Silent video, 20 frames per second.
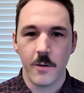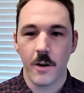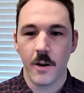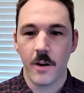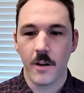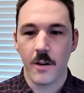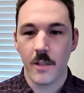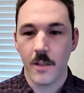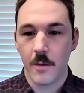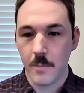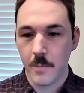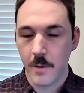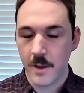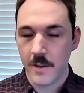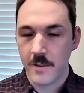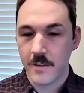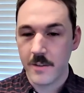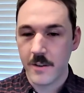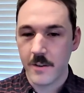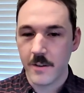or the
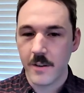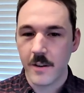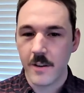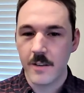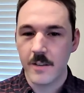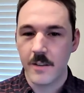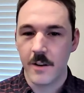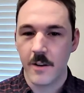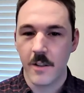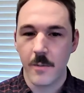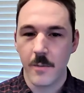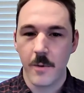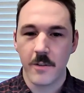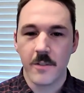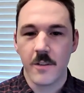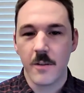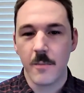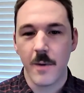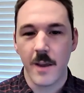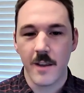place that you consider the
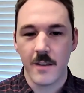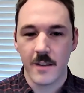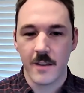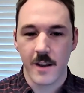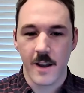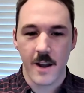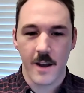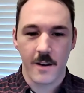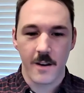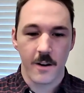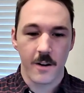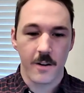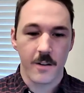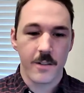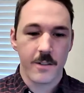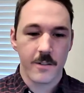most amazing on Earth?